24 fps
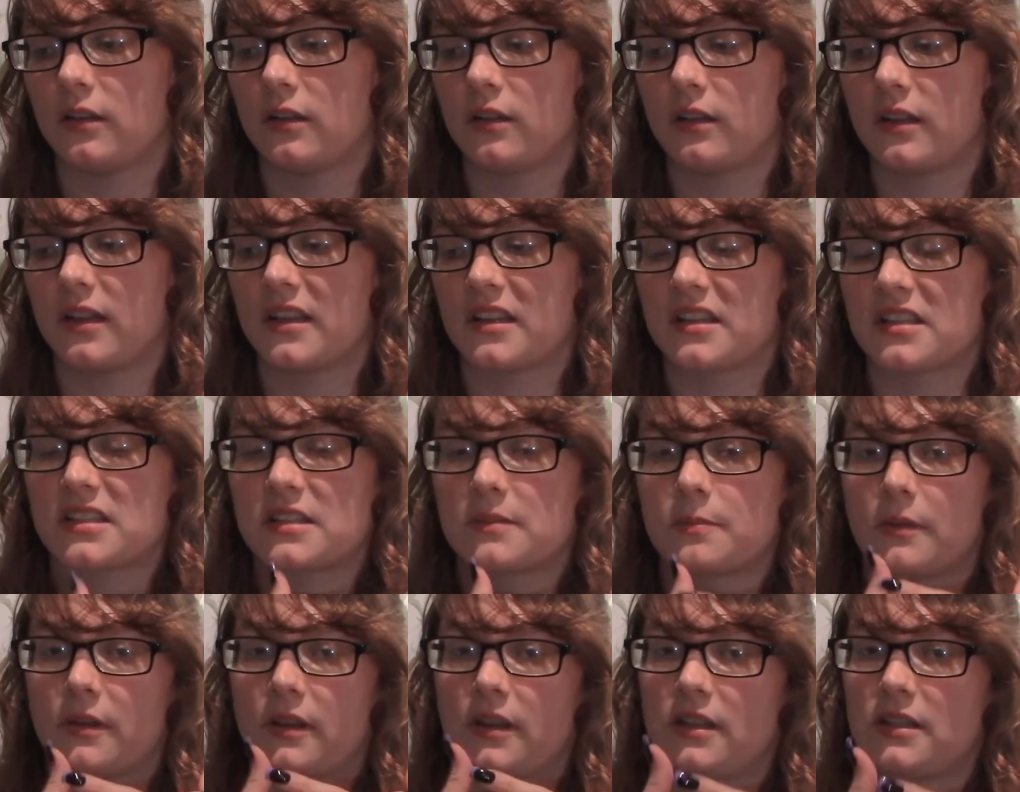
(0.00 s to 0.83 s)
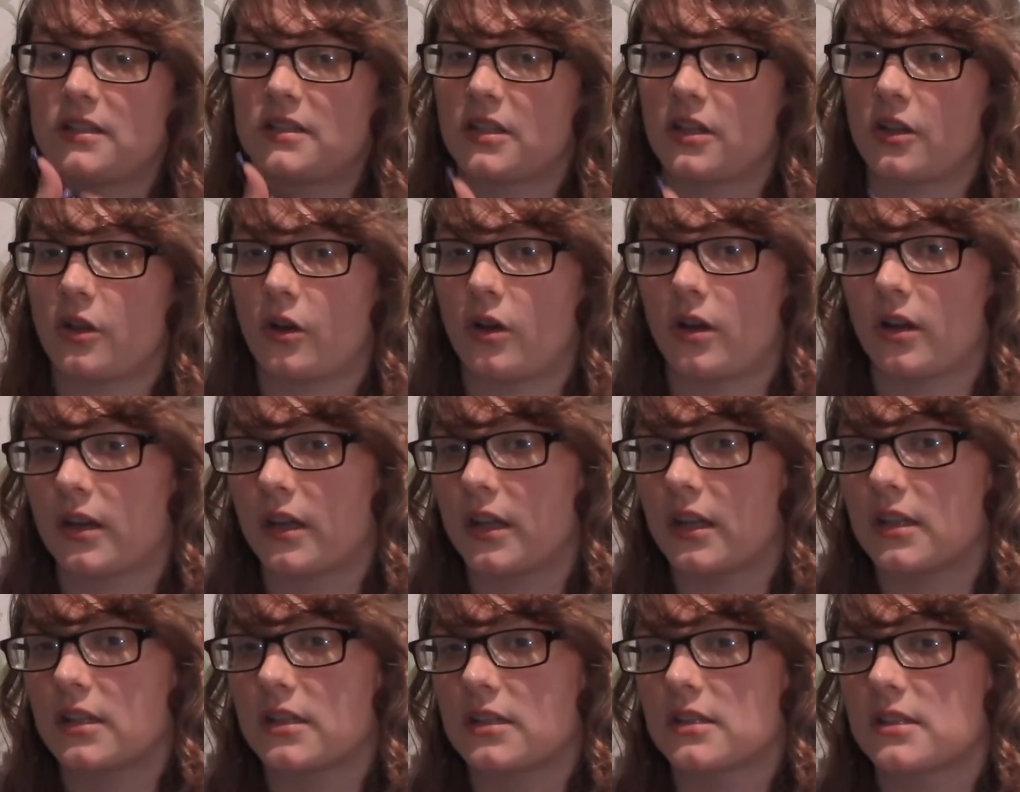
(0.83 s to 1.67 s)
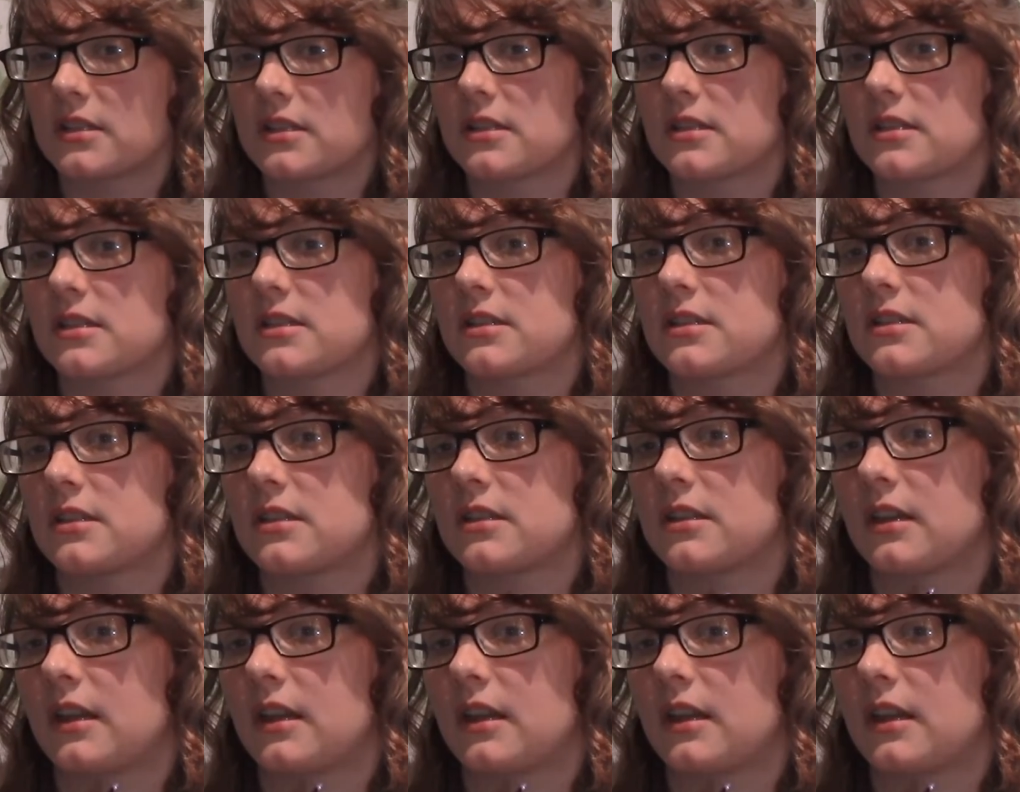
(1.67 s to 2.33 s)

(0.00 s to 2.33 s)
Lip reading: explain to the audience